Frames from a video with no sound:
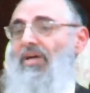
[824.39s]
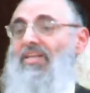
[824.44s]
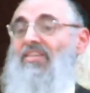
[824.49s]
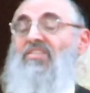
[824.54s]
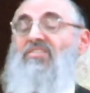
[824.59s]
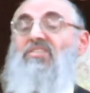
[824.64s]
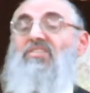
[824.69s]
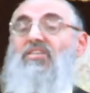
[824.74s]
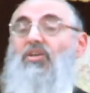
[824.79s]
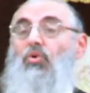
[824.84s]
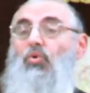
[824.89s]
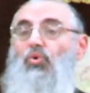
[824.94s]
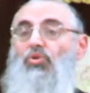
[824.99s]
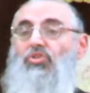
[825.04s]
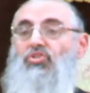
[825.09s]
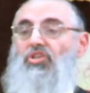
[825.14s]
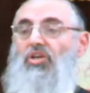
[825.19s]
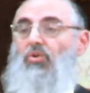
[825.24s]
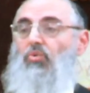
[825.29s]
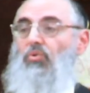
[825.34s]
And this is a
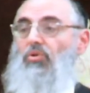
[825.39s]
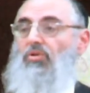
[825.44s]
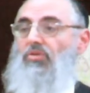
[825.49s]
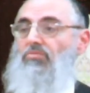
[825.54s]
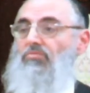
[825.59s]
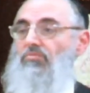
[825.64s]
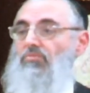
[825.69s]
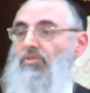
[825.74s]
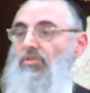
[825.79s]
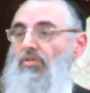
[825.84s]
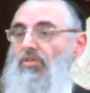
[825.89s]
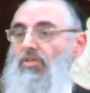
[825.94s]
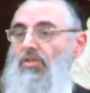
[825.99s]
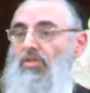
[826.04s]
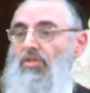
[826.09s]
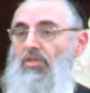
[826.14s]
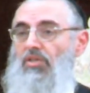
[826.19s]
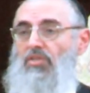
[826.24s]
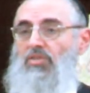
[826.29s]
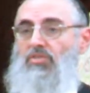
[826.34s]
Chodesh Elul.
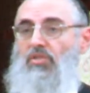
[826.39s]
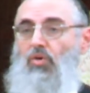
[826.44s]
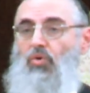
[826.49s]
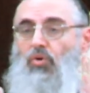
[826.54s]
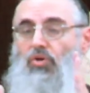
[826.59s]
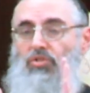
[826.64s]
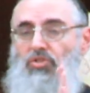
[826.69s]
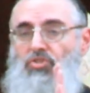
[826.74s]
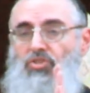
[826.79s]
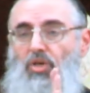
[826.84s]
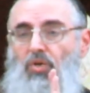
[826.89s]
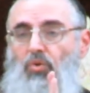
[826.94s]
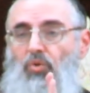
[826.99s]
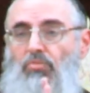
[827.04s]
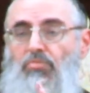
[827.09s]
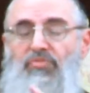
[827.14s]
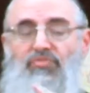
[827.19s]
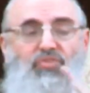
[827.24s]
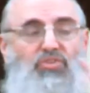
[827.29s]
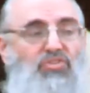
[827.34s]
This is a Chodesh
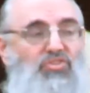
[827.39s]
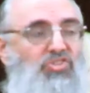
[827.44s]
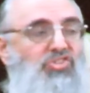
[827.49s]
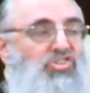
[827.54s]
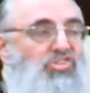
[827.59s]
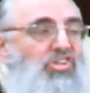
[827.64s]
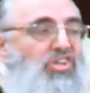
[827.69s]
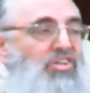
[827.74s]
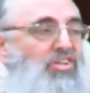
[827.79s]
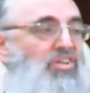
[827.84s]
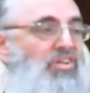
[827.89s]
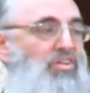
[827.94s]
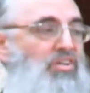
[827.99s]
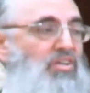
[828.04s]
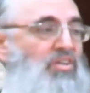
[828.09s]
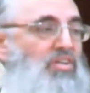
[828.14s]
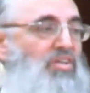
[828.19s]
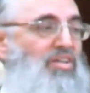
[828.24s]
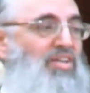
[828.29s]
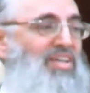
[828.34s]
Elul before Rosh Hashanah.
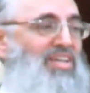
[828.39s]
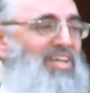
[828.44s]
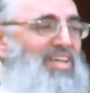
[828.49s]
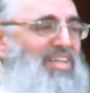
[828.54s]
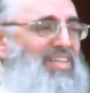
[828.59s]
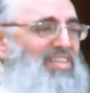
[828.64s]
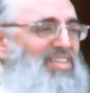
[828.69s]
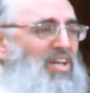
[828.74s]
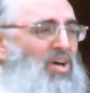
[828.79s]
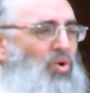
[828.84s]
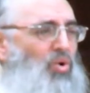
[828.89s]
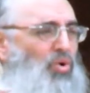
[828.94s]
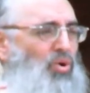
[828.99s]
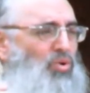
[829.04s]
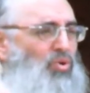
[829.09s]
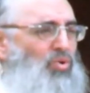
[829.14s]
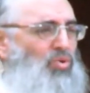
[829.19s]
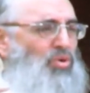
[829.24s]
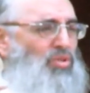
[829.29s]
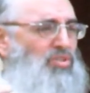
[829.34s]
The
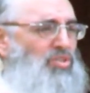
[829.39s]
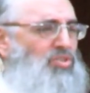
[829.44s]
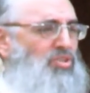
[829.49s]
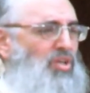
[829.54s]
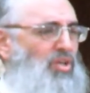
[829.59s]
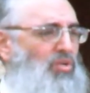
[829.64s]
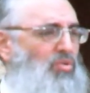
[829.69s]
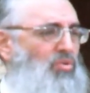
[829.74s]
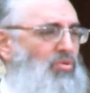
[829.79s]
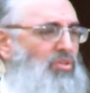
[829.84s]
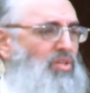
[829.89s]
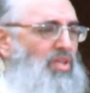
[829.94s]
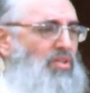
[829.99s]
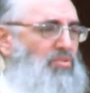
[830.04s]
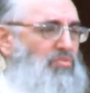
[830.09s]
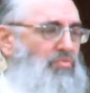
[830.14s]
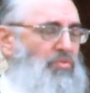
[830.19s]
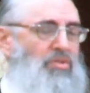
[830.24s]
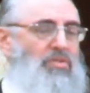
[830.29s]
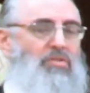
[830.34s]
old Chodesh Elul
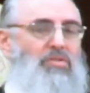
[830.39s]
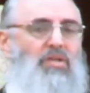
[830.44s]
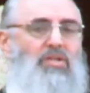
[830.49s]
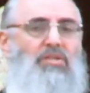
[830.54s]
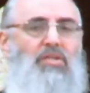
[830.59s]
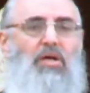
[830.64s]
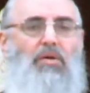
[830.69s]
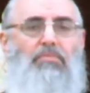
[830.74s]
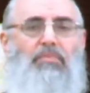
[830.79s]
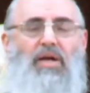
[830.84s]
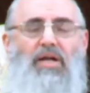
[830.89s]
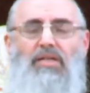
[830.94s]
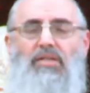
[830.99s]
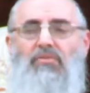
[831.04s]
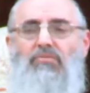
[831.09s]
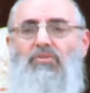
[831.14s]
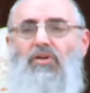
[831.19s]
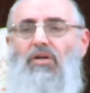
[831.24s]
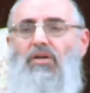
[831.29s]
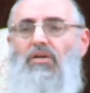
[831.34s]
that we get up and
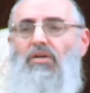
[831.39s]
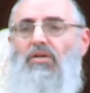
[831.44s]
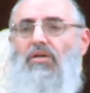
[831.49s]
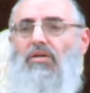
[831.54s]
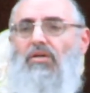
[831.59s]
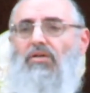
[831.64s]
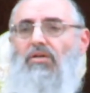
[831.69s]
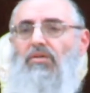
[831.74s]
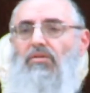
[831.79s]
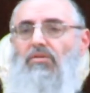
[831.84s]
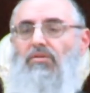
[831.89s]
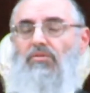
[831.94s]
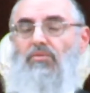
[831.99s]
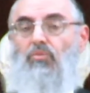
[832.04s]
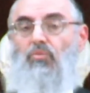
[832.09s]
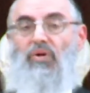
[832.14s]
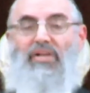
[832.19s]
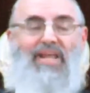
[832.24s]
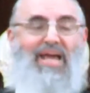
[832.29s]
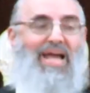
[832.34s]

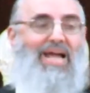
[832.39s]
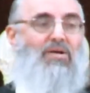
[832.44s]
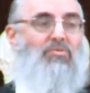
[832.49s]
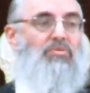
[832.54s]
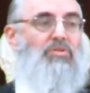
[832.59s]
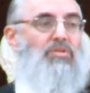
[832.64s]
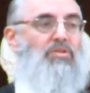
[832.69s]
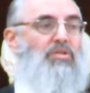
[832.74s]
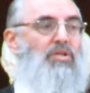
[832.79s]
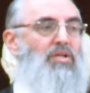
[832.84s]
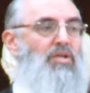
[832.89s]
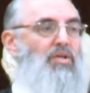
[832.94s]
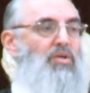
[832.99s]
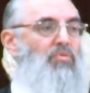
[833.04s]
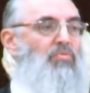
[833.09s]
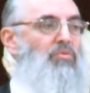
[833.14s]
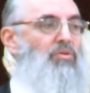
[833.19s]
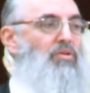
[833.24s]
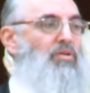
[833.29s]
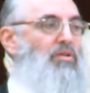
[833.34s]
1 hour,
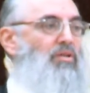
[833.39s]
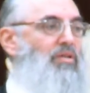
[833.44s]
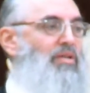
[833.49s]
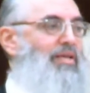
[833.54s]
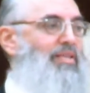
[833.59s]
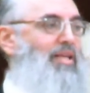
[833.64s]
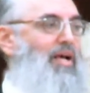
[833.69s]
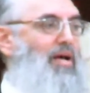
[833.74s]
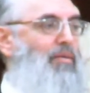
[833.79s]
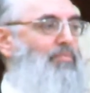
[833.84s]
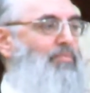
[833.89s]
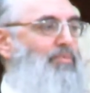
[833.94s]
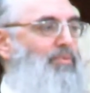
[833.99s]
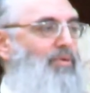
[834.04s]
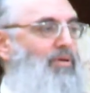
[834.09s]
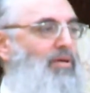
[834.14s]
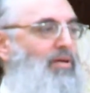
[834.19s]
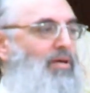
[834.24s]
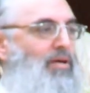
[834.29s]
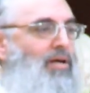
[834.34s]
we get up
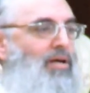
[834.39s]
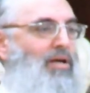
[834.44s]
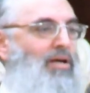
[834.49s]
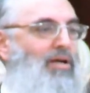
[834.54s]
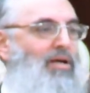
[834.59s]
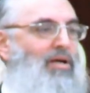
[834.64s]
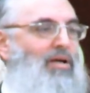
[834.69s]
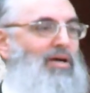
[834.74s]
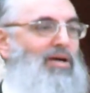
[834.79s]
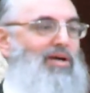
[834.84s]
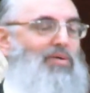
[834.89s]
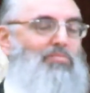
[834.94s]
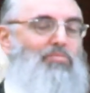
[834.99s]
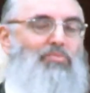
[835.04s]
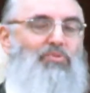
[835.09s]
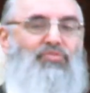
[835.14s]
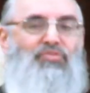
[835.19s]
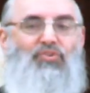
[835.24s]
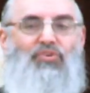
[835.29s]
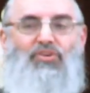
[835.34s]

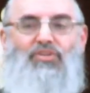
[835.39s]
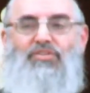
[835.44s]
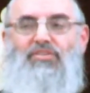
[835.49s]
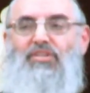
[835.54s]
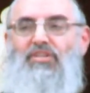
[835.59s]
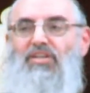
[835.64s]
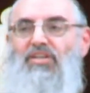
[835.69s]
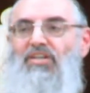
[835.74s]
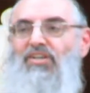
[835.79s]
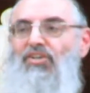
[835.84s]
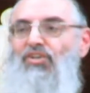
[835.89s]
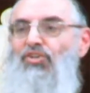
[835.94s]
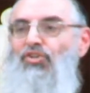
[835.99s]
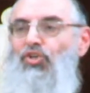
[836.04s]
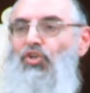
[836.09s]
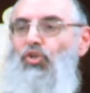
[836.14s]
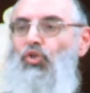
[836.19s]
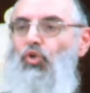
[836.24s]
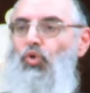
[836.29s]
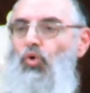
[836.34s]
before the
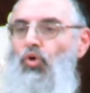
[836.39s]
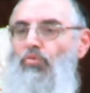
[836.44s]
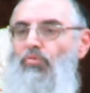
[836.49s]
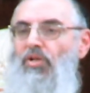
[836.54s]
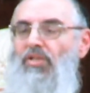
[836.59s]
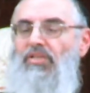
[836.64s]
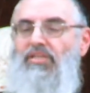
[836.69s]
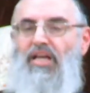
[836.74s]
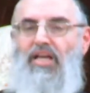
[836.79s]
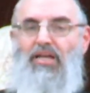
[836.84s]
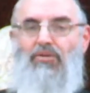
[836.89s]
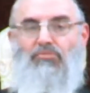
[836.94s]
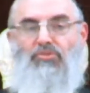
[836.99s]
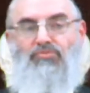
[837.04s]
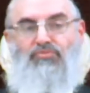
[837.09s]
normal time.